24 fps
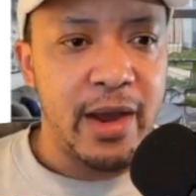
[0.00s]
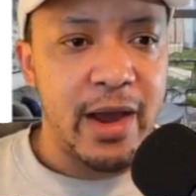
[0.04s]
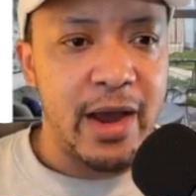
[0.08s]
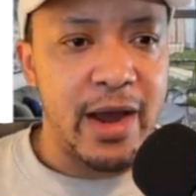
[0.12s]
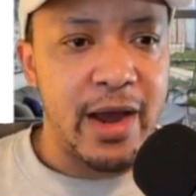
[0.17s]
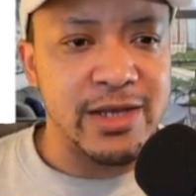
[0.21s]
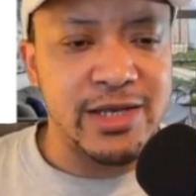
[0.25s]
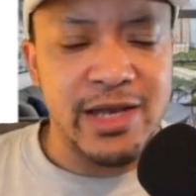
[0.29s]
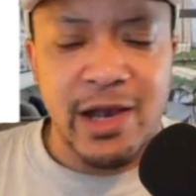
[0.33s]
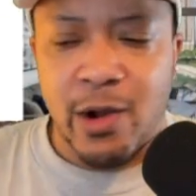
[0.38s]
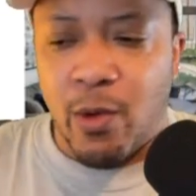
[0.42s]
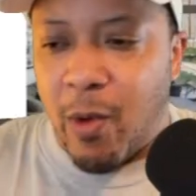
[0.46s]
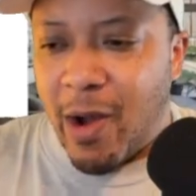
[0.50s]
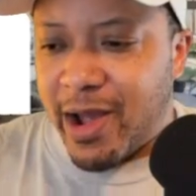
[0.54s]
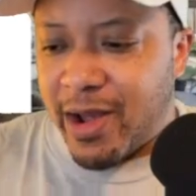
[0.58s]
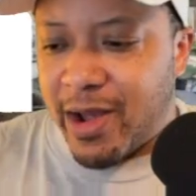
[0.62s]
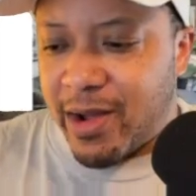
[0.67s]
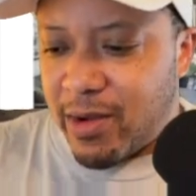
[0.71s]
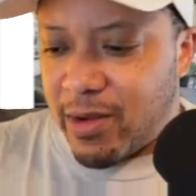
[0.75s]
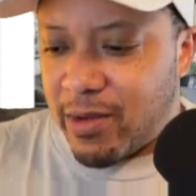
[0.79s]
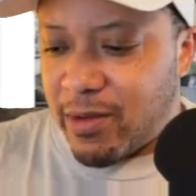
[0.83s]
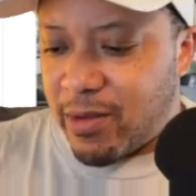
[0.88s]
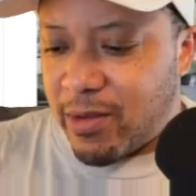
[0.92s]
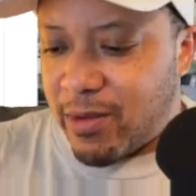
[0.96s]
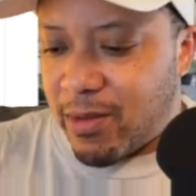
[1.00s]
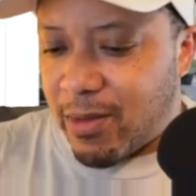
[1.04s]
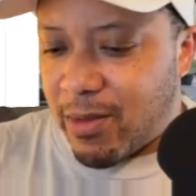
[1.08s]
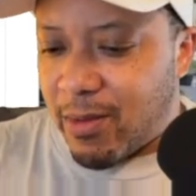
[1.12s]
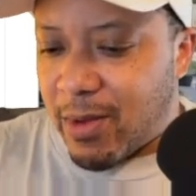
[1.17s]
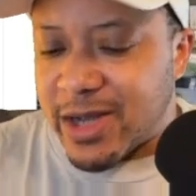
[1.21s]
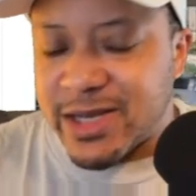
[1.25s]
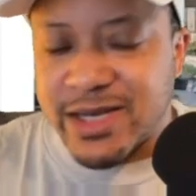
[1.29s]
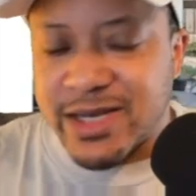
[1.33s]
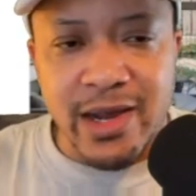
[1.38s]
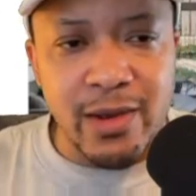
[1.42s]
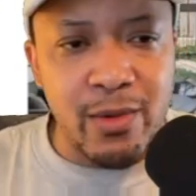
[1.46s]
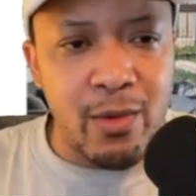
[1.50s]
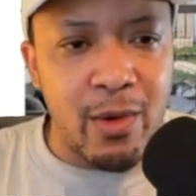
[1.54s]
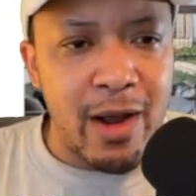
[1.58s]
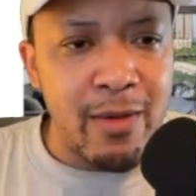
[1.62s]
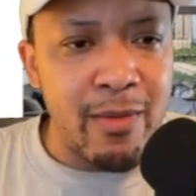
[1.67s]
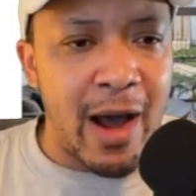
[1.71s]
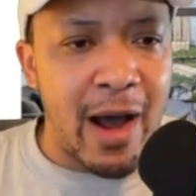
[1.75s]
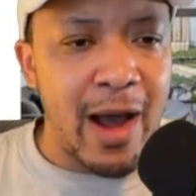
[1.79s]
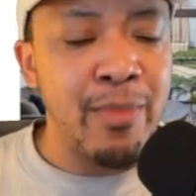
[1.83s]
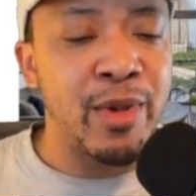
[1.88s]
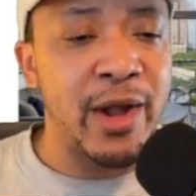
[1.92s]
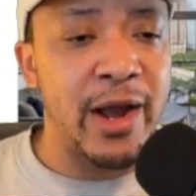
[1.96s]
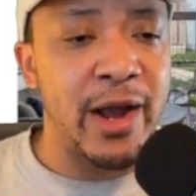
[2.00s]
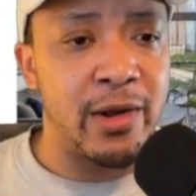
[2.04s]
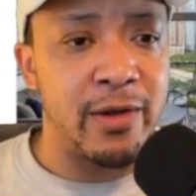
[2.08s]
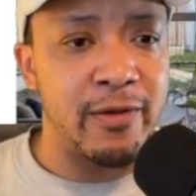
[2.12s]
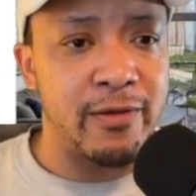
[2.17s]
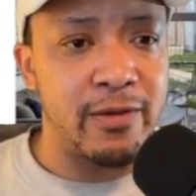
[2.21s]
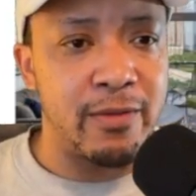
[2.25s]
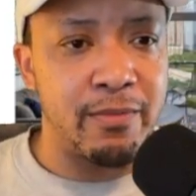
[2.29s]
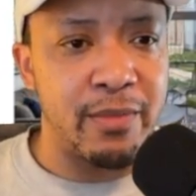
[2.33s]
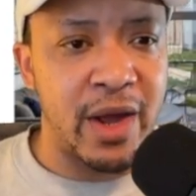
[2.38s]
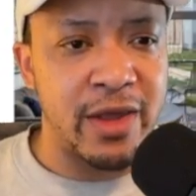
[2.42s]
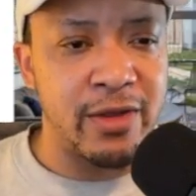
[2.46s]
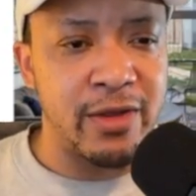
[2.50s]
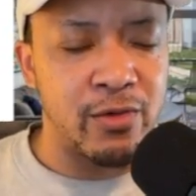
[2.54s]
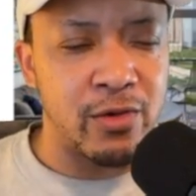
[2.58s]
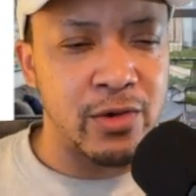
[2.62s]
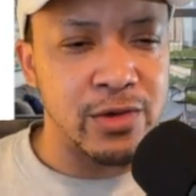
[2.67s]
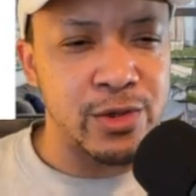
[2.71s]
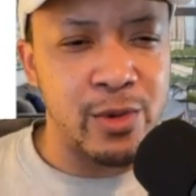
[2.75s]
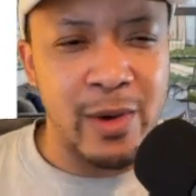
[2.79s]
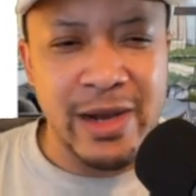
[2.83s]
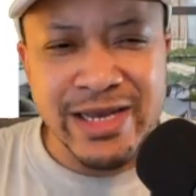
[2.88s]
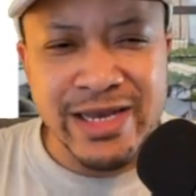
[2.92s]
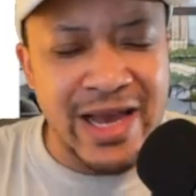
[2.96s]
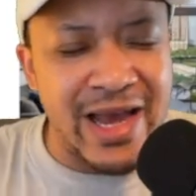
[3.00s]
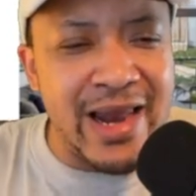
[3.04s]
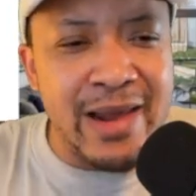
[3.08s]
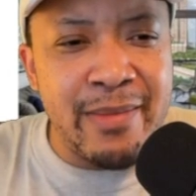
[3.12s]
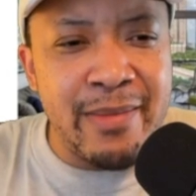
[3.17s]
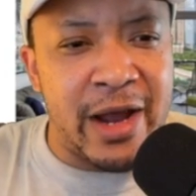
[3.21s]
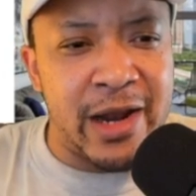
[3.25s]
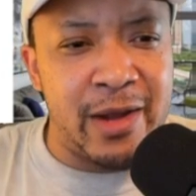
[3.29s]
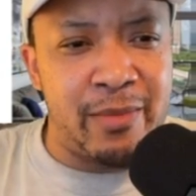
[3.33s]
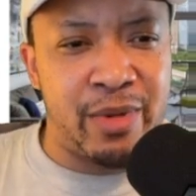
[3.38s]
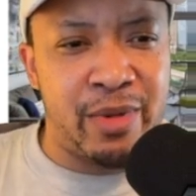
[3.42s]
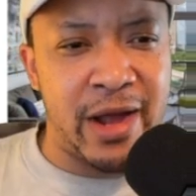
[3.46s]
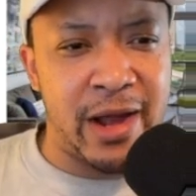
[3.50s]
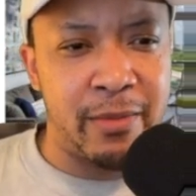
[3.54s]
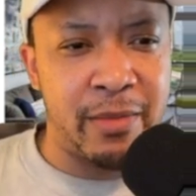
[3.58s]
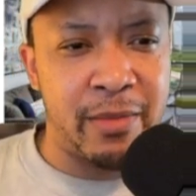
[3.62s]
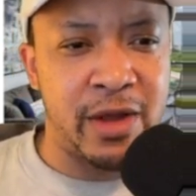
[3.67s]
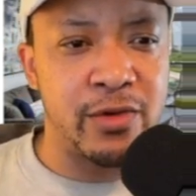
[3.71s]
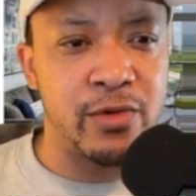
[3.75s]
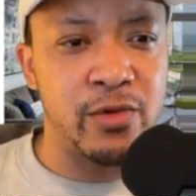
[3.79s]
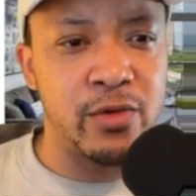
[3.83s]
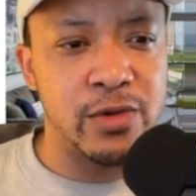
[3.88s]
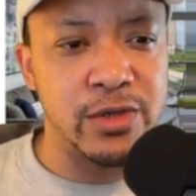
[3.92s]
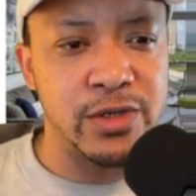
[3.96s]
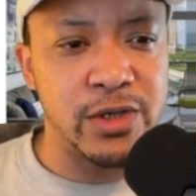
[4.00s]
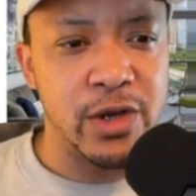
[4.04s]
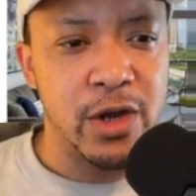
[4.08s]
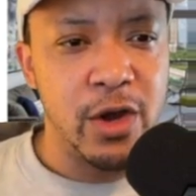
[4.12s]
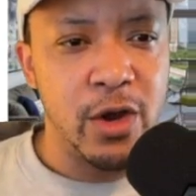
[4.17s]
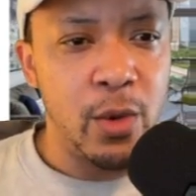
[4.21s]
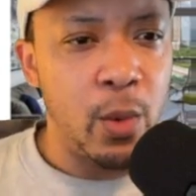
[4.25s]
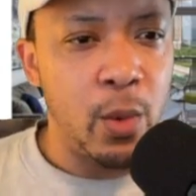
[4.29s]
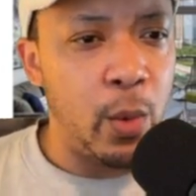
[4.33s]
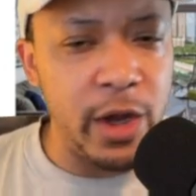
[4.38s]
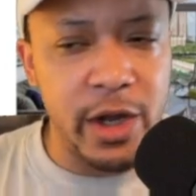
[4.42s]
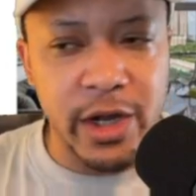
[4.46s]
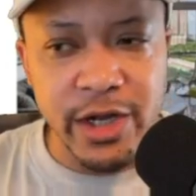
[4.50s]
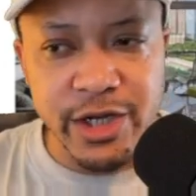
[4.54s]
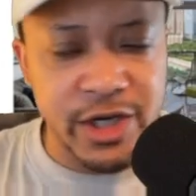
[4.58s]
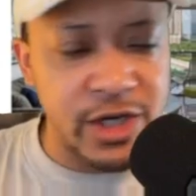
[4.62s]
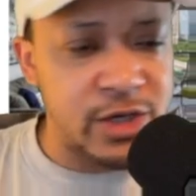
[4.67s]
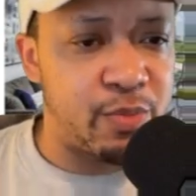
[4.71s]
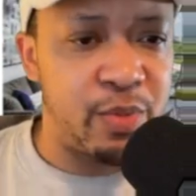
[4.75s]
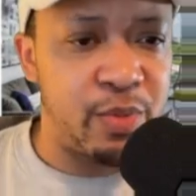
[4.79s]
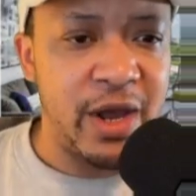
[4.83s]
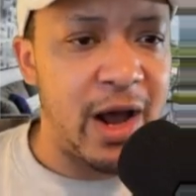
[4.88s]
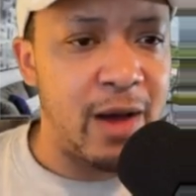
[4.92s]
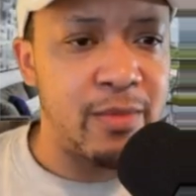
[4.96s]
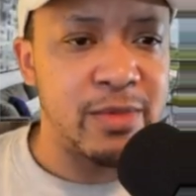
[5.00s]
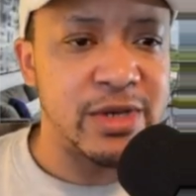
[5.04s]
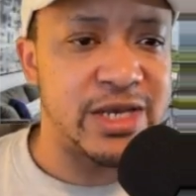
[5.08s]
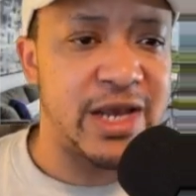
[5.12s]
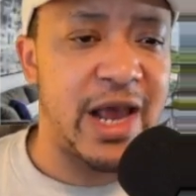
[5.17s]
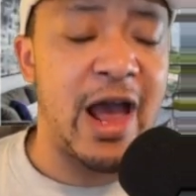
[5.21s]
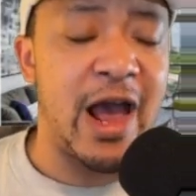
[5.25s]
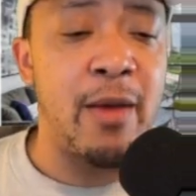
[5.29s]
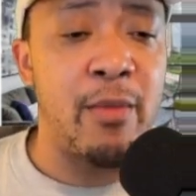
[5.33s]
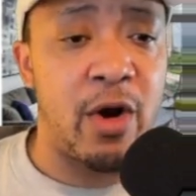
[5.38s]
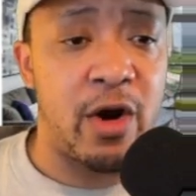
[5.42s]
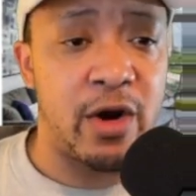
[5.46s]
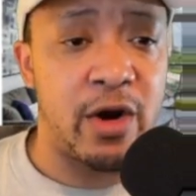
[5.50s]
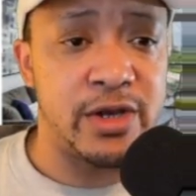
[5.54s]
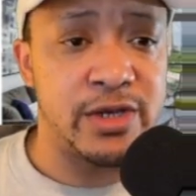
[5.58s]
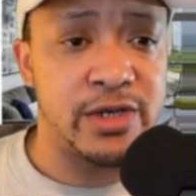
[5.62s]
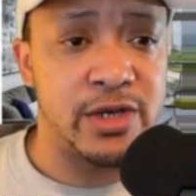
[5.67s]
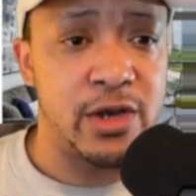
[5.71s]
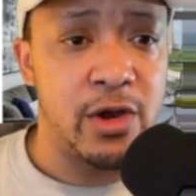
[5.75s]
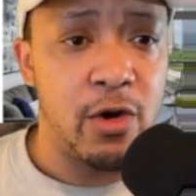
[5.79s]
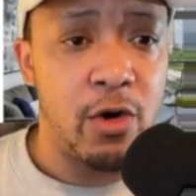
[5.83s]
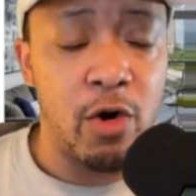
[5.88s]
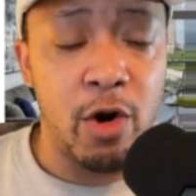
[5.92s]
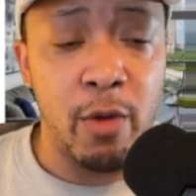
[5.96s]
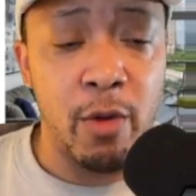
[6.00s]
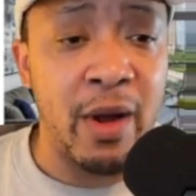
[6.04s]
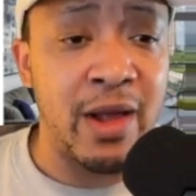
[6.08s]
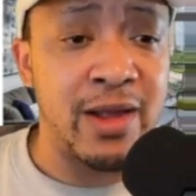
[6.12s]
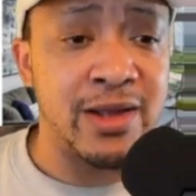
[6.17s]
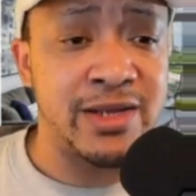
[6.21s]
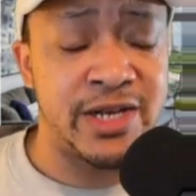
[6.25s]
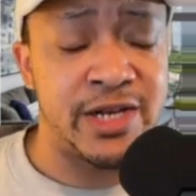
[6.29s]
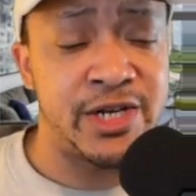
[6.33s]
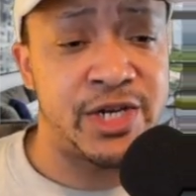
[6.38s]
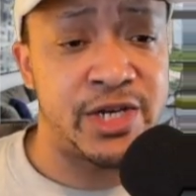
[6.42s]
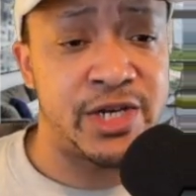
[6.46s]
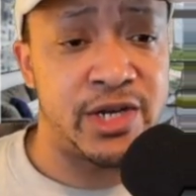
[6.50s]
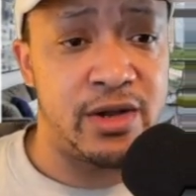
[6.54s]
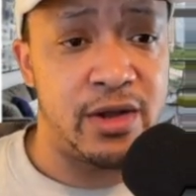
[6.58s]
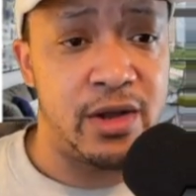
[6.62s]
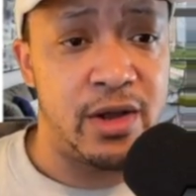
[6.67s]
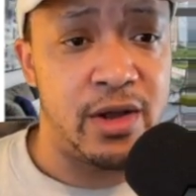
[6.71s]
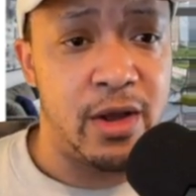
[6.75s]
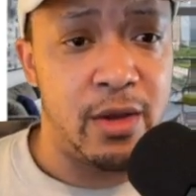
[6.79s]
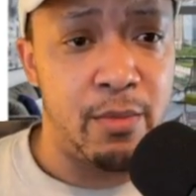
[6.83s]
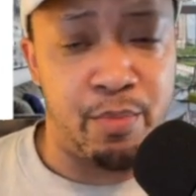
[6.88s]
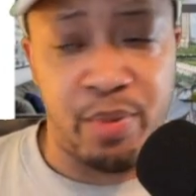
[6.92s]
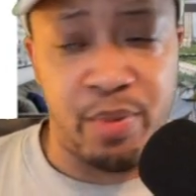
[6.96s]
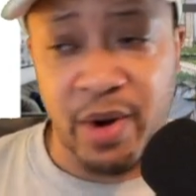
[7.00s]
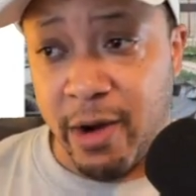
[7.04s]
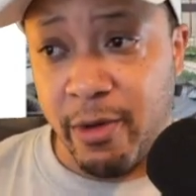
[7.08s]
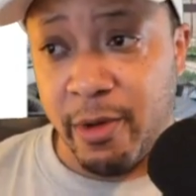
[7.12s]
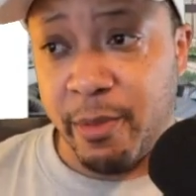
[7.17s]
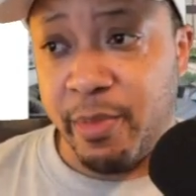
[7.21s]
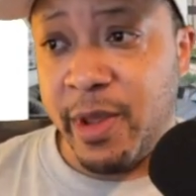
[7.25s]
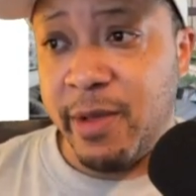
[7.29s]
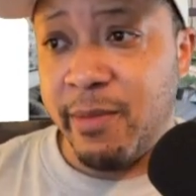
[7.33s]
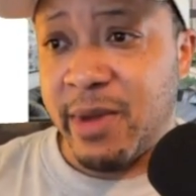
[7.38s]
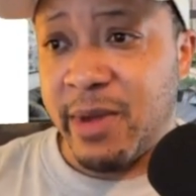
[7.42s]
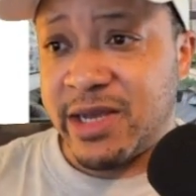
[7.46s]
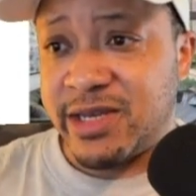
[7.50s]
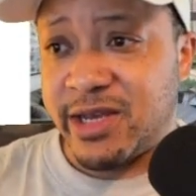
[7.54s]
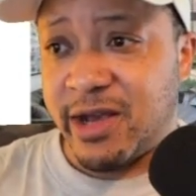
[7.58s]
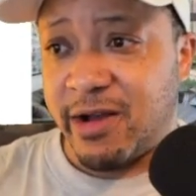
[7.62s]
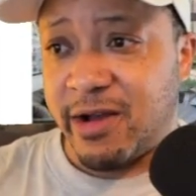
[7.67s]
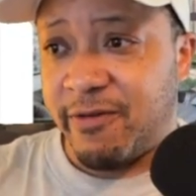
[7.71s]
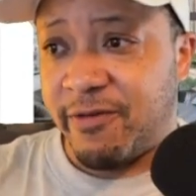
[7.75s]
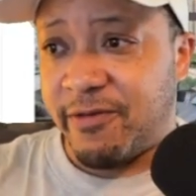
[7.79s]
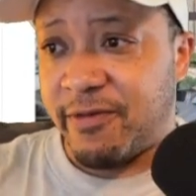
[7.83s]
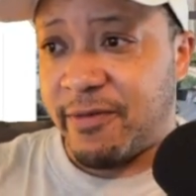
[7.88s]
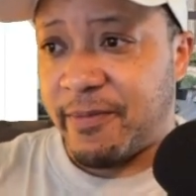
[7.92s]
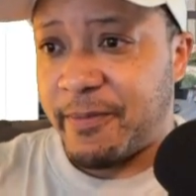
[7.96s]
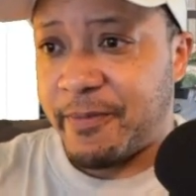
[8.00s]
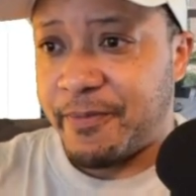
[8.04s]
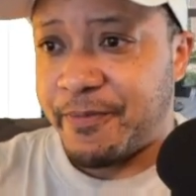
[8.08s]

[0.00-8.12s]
And it's like, why am I playing by the rules? Why is anybody playing by the rules? We could just become a scam artist or a politician. But I repeat myself.